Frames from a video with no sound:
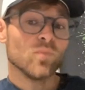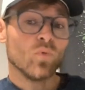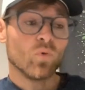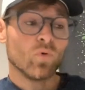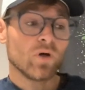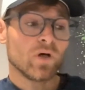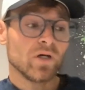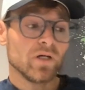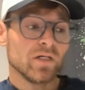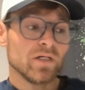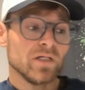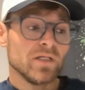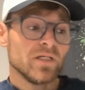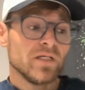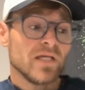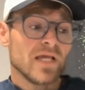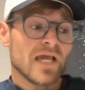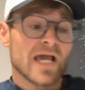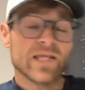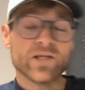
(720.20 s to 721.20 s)
more,
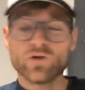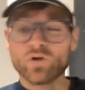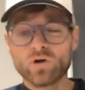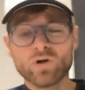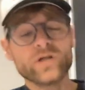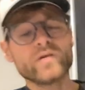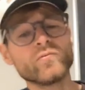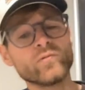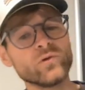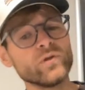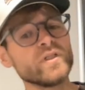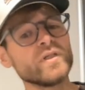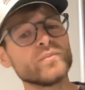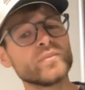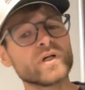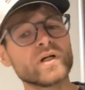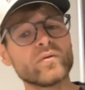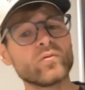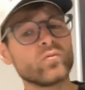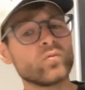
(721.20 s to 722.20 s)
and you're already willing to
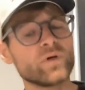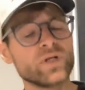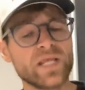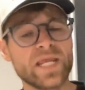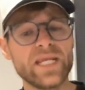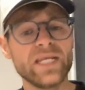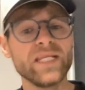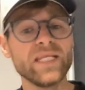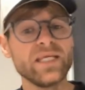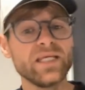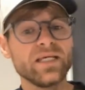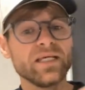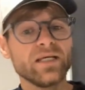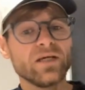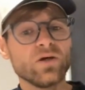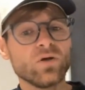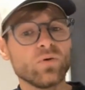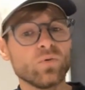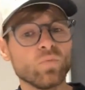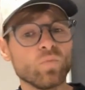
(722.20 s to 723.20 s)
put out 180,
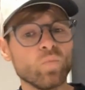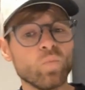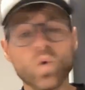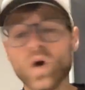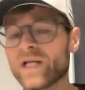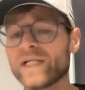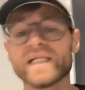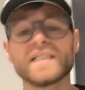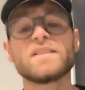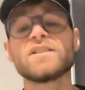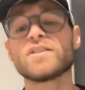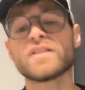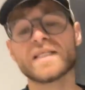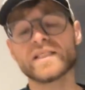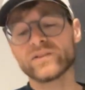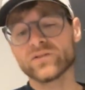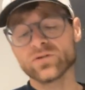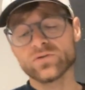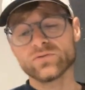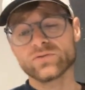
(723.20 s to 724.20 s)
why not just
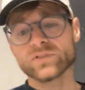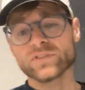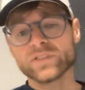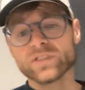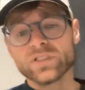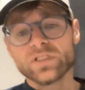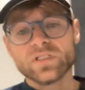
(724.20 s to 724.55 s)
get those?